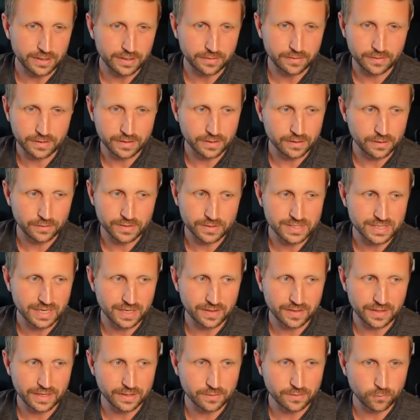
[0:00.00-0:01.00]
And, it's
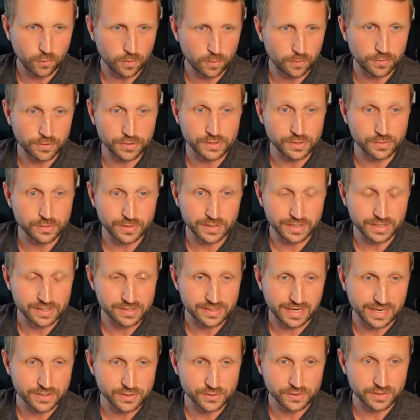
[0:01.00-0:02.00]
not like what we're doing
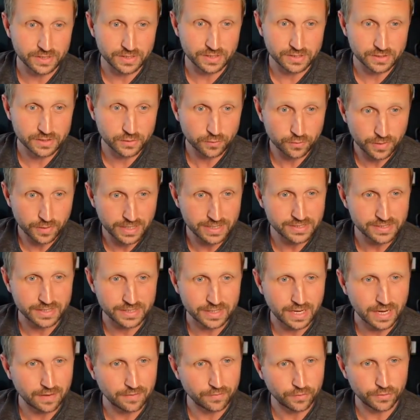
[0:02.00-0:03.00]
is actually this crazy
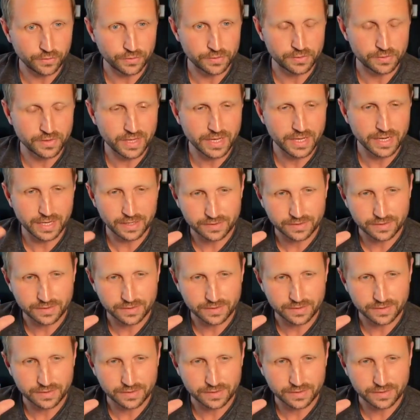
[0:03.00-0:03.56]
novel new thing.